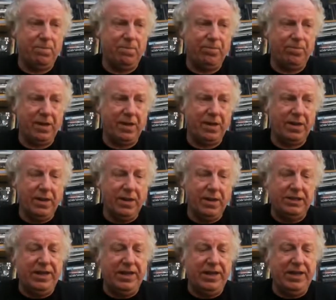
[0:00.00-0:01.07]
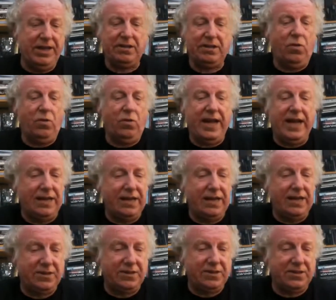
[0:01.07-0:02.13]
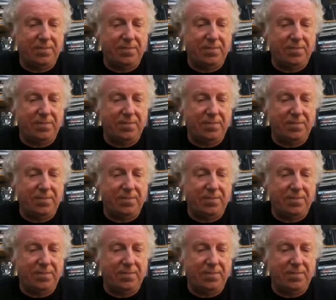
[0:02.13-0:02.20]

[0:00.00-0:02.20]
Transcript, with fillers: Right. So he doesn't know what the hell this is all about.